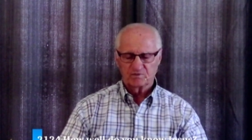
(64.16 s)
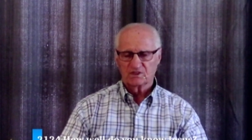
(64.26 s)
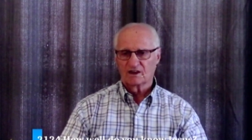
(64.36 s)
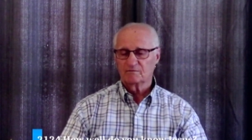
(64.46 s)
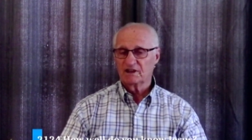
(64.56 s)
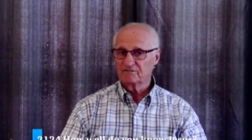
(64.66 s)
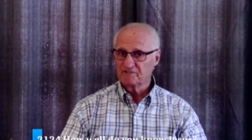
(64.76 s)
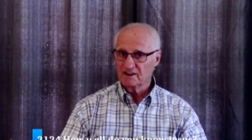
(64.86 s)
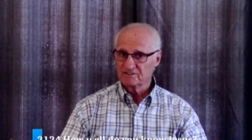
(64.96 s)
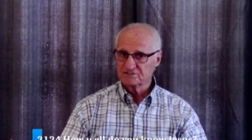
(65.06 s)
not about
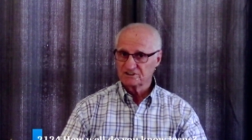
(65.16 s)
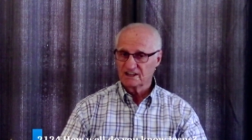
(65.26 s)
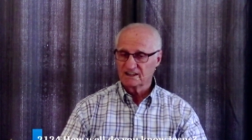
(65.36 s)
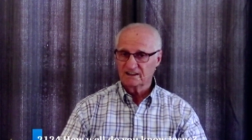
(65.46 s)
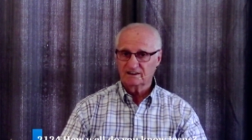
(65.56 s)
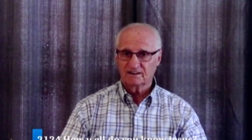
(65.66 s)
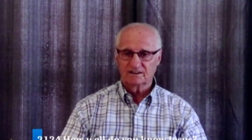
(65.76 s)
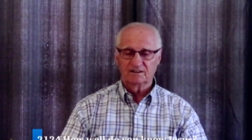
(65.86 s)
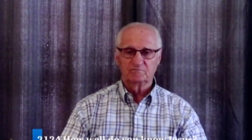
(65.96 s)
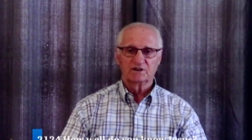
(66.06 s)
Father's Day,
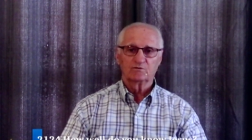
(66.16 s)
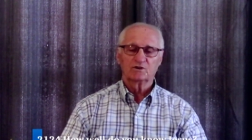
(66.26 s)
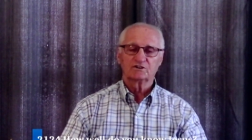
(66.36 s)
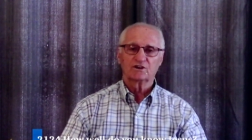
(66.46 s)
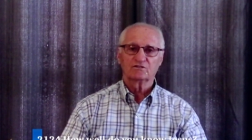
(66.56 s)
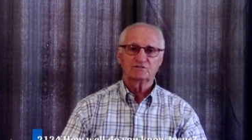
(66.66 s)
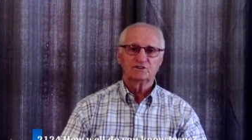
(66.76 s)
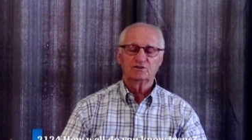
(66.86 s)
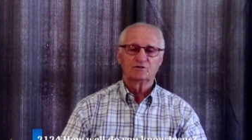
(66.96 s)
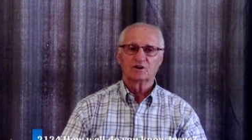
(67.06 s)
but I want to talk to
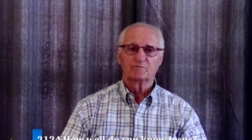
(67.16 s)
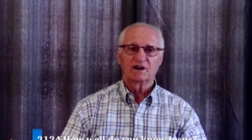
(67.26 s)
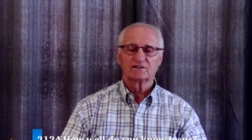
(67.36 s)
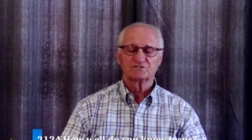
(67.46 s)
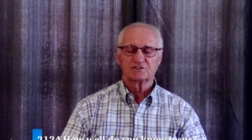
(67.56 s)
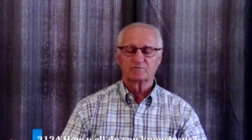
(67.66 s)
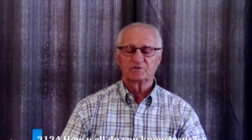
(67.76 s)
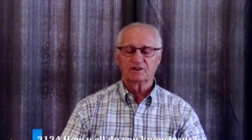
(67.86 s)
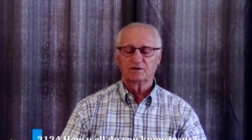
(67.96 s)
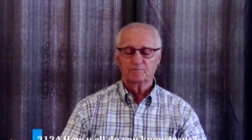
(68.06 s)
you about
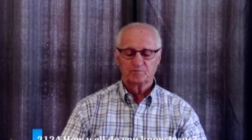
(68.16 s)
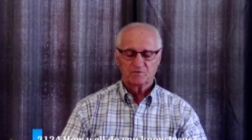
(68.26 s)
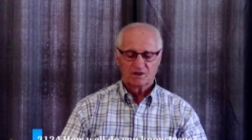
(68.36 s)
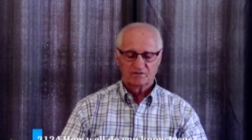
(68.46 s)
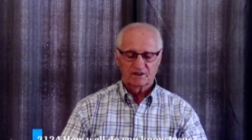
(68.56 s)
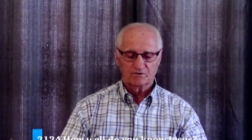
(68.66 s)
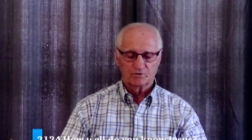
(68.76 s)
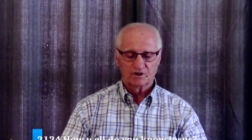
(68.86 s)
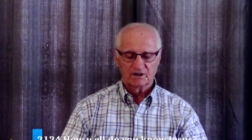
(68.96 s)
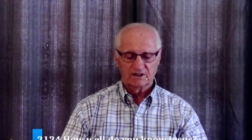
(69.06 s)
something that
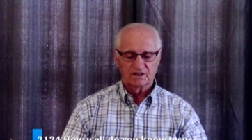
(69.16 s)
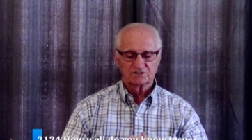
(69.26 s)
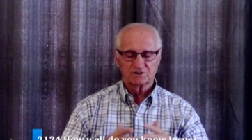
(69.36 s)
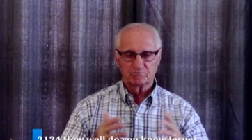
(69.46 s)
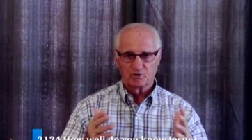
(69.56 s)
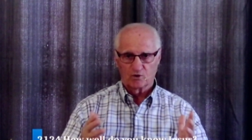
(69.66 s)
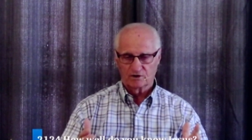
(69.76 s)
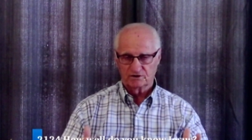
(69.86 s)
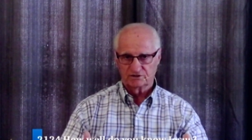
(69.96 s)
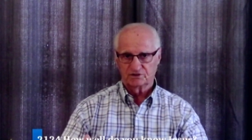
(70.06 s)
really is
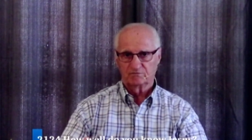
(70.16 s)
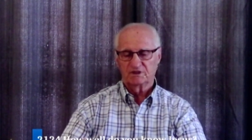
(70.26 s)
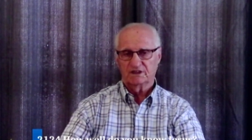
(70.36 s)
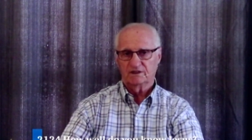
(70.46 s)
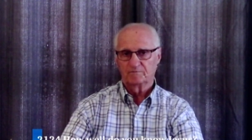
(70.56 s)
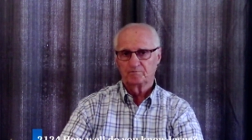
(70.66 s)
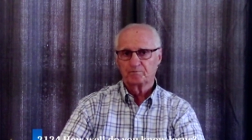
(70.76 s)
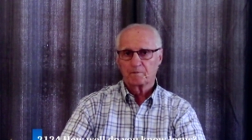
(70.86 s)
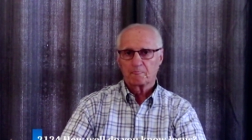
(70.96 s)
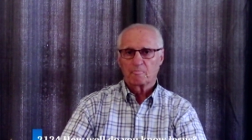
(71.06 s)
important to me,
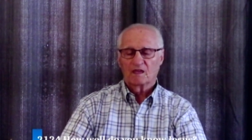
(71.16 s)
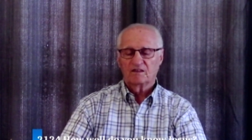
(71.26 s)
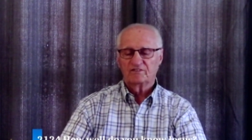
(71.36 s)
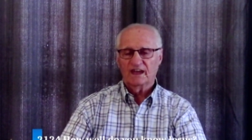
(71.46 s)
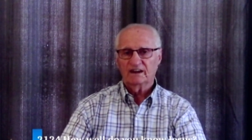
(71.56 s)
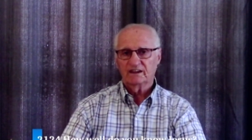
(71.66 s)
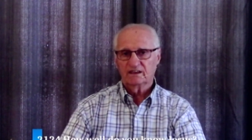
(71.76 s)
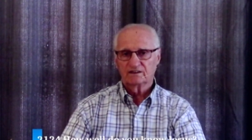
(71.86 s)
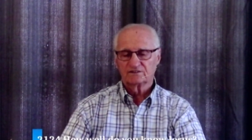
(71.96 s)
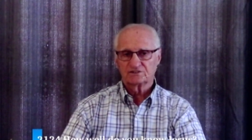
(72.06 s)
and that
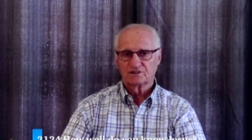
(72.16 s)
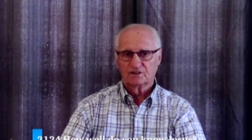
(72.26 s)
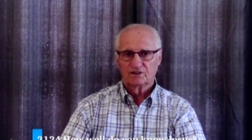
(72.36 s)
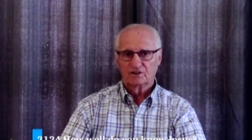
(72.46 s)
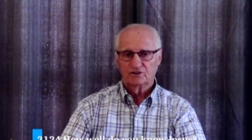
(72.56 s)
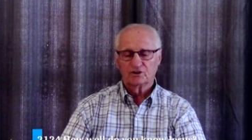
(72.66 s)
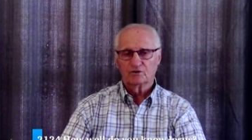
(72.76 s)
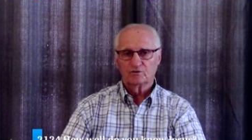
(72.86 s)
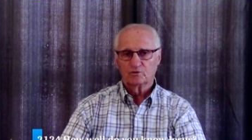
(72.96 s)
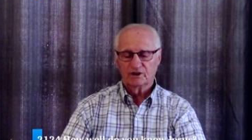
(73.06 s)
is
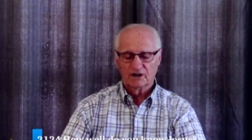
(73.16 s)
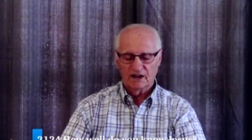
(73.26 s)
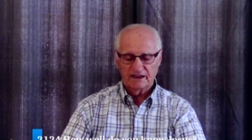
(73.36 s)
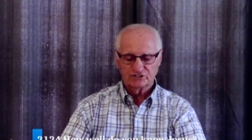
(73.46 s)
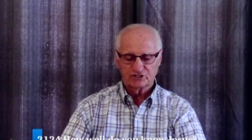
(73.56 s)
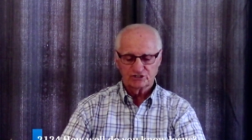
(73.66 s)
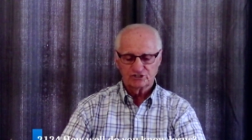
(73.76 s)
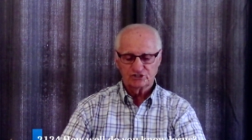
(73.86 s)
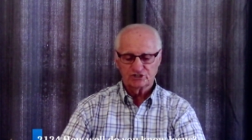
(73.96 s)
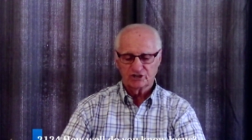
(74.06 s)
your
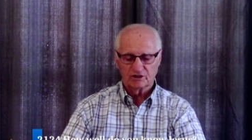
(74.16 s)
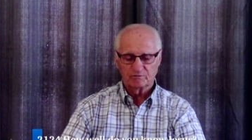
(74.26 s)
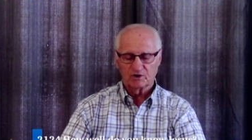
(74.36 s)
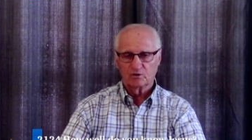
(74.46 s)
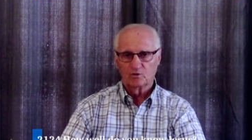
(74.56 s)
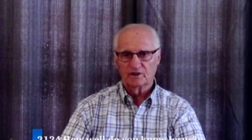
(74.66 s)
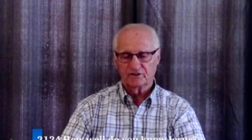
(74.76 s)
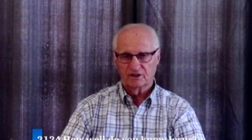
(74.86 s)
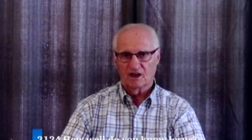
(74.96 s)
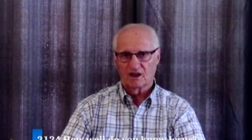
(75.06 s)
relationship
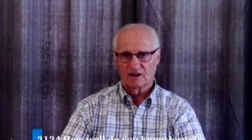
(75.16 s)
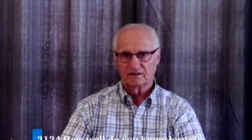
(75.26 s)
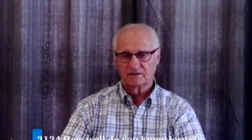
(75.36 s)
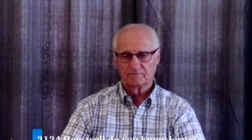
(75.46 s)
with God.